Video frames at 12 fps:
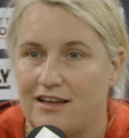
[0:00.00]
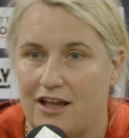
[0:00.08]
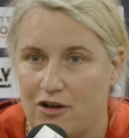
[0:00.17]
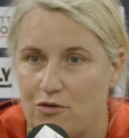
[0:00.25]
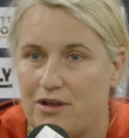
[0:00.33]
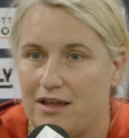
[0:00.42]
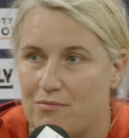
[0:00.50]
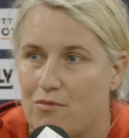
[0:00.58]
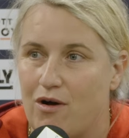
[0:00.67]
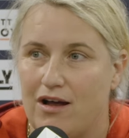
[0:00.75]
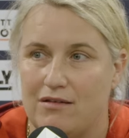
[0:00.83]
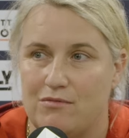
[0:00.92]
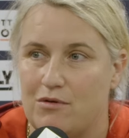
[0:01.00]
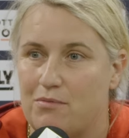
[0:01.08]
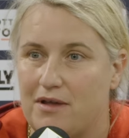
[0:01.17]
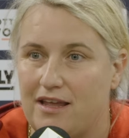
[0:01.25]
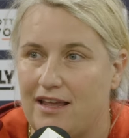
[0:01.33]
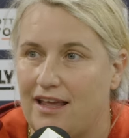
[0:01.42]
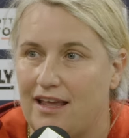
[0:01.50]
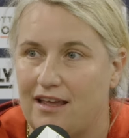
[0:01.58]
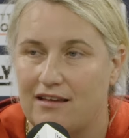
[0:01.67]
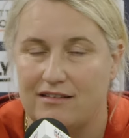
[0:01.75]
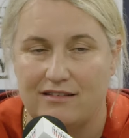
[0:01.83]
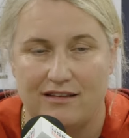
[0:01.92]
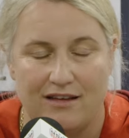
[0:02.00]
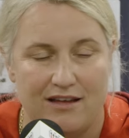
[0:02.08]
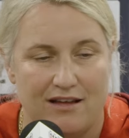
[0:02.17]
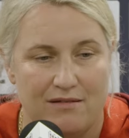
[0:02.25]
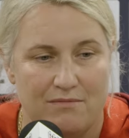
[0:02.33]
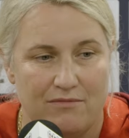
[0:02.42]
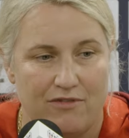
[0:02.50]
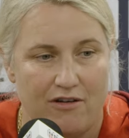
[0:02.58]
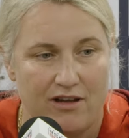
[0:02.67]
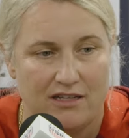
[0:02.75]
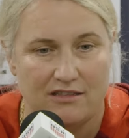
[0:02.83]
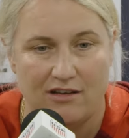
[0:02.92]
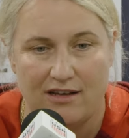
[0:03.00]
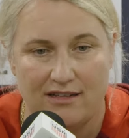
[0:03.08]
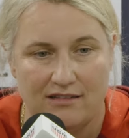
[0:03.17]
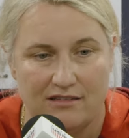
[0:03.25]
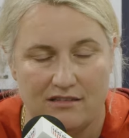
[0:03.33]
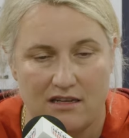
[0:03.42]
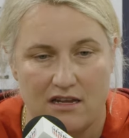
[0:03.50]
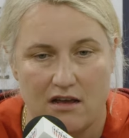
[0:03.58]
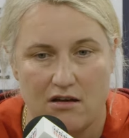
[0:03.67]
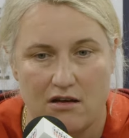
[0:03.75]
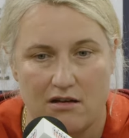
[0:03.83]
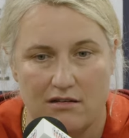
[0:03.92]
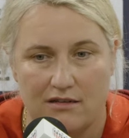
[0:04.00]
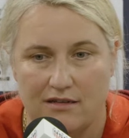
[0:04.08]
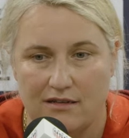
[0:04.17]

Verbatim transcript: I know Kim Wyant will be here. Um, very excited to see her.